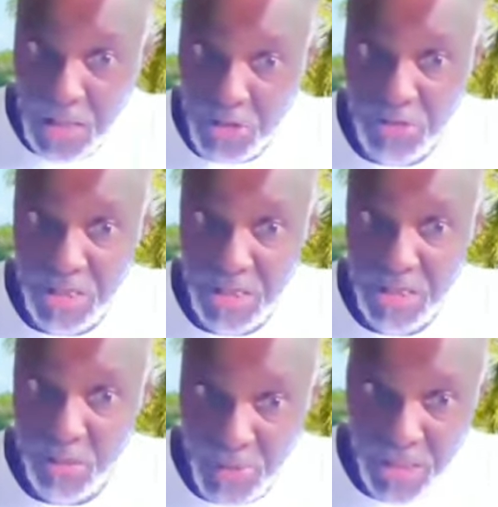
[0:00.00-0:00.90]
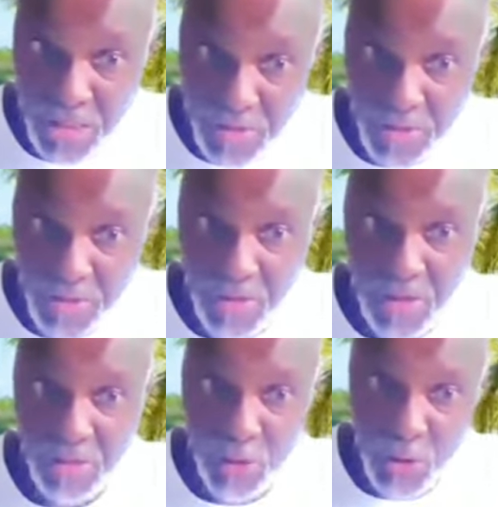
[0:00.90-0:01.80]
uh, are literally
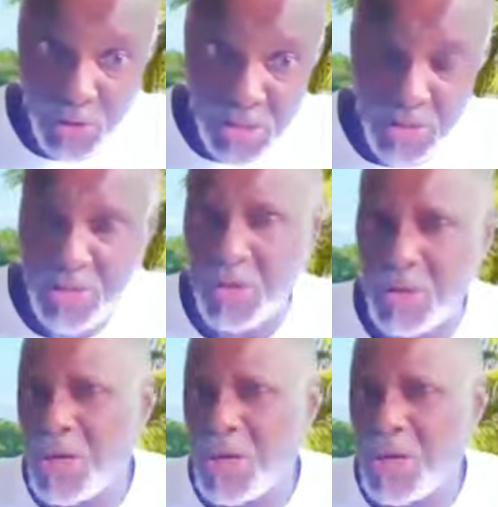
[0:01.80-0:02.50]
weakened, and the nutrients.